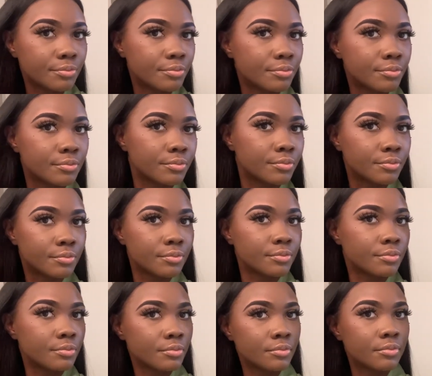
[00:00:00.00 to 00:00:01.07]

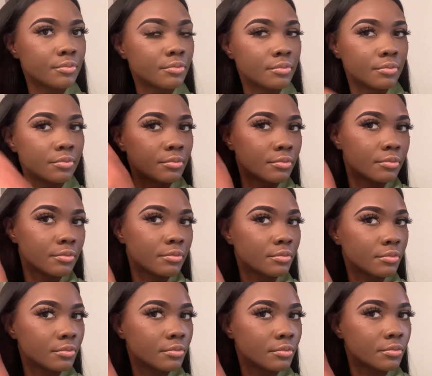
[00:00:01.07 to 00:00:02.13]

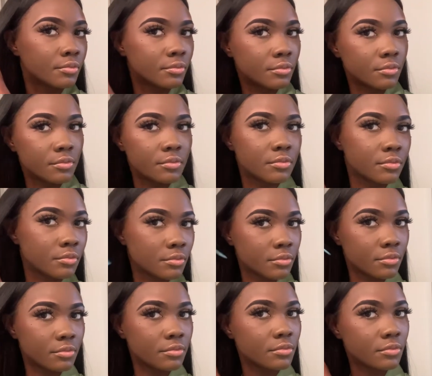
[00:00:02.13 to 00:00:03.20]

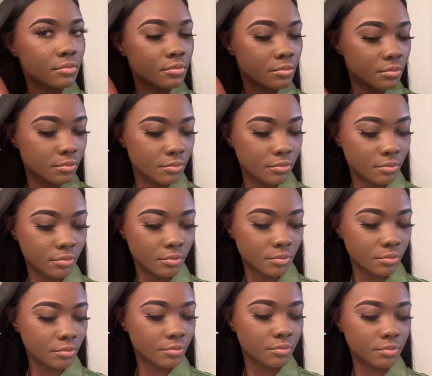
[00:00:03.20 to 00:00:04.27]

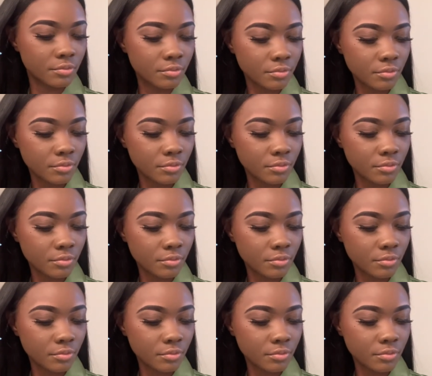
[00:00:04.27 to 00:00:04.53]
[no speech]